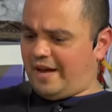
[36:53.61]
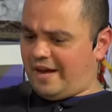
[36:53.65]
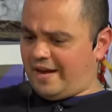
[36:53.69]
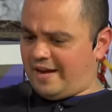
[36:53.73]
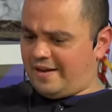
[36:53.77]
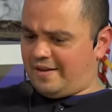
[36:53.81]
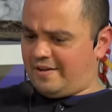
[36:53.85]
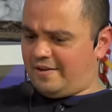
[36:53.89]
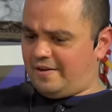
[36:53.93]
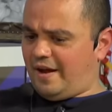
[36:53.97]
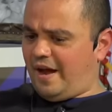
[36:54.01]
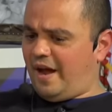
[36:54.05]

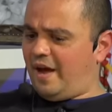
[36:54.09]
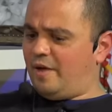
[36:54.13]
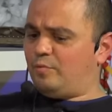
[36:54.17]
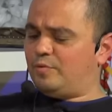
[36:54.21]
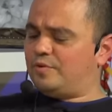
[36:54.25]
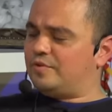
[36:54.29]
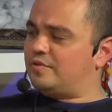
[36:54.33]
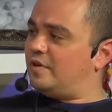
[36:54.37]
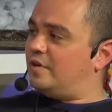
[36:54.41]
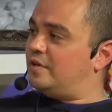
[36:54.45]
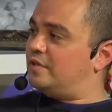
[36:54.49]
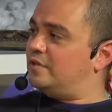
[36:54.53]
I, I
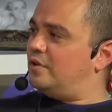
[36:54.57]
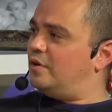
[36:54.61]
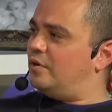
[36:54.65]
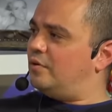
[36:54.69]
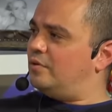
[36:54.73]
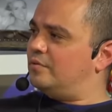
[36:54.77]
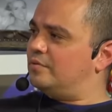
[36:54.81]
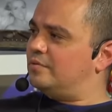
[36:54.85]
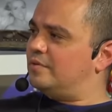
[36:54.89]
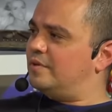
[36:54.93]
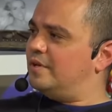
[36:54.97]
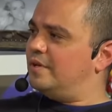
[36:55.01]
was
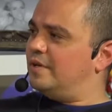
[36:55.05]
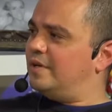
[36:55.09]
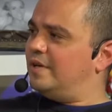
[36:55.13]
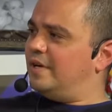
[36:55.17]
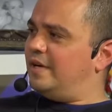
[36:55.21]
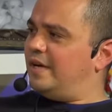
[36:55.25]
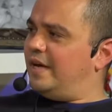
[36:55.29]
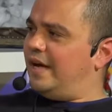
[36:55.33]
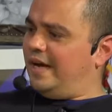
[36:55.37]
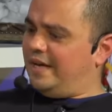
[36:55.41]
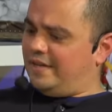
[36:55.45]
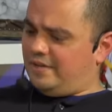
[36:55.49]
unknown
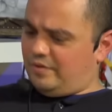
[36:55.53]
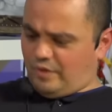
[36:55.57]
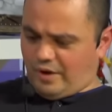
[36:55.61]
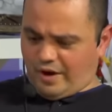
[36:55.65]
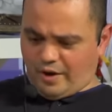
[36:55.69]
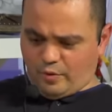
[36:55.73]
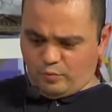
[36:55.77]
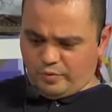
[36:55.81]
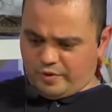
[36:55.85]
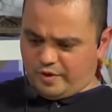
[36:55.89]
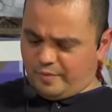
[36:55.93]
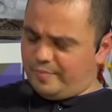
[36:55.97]
and
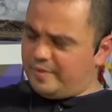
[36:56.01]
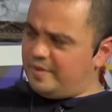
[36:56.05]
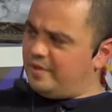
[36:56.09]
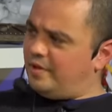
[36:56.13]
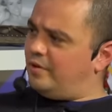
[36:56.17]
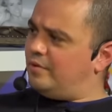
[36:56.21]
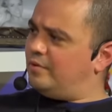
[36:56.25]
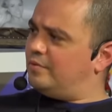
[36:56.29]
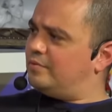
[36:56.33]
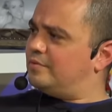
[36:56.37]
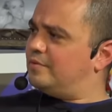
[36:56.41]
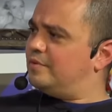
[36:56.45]
I want to be
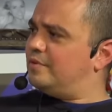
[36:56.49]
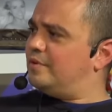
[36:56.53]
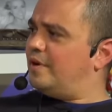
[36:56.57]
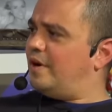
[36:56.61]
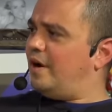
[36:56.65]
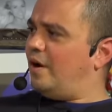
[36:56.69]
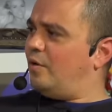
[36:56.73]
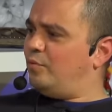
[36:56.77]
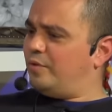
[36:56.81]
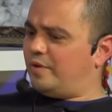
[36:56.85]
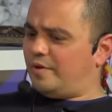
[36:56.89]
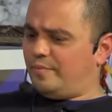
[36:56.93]
known.
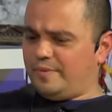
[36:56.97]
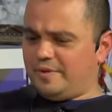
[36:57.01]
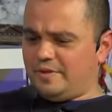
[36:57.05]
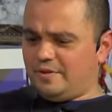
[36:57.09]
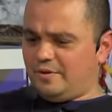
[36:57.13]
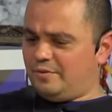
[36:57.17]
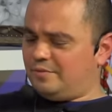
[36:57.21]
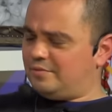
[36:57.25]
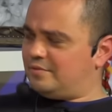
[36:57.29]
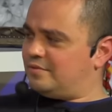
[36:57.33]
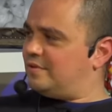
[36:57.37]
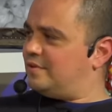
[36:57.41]
I want to be
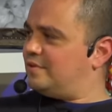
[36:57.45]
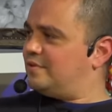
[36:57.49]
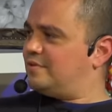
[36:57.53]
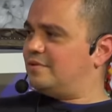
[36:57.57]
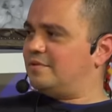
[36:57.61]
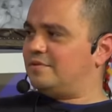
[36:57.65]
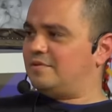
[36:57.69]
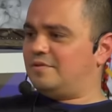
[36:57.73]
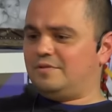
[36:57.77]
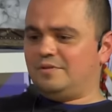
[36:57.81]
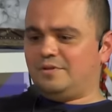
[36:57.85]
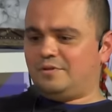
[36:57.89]
known
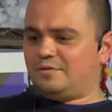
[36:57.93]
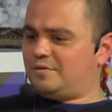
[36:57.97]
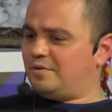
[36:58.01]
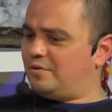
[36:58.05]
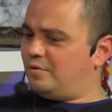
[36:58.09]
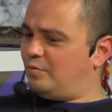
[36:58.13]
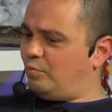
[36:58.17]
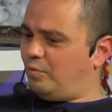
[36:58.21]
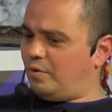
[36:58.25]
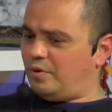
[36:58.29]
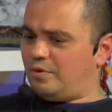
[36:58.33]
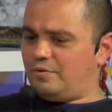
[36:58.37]
to you know, to
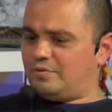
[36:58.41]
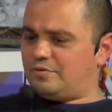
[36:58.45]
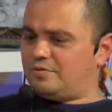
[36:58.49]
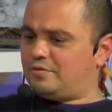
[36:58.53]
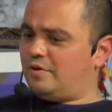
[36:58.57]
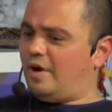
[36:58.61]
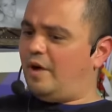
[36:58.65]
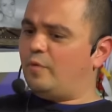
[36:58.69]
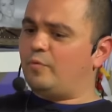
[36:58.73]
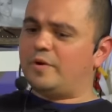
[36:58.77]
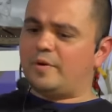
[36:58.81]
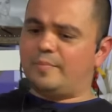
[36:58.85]
the world.
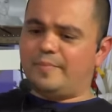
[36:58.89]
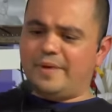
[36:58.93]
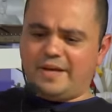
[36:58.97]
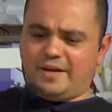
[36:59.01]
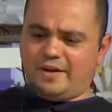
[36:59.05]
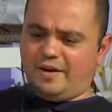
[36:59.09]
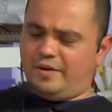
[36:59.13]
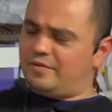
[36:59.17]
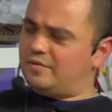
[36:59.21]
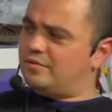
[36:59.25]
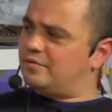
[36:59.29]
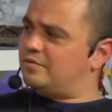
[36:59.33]
So I want to make
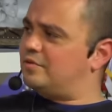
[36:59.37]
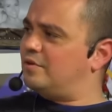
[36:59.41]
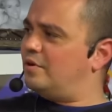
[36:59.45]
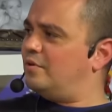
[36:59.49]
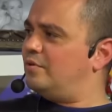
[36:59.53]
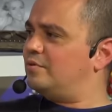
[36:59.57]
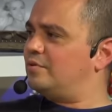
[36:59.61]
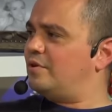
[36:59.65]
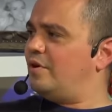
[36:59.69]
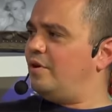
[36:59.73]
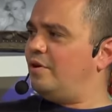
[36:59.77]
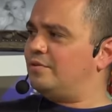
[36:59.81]
others
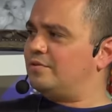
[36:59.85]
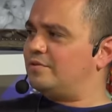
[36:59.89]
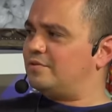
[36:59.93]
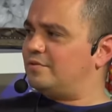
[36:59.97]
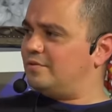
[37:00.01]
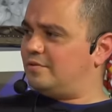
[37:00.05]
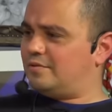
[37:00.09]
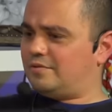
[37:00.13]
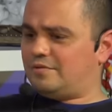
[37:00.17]
known also.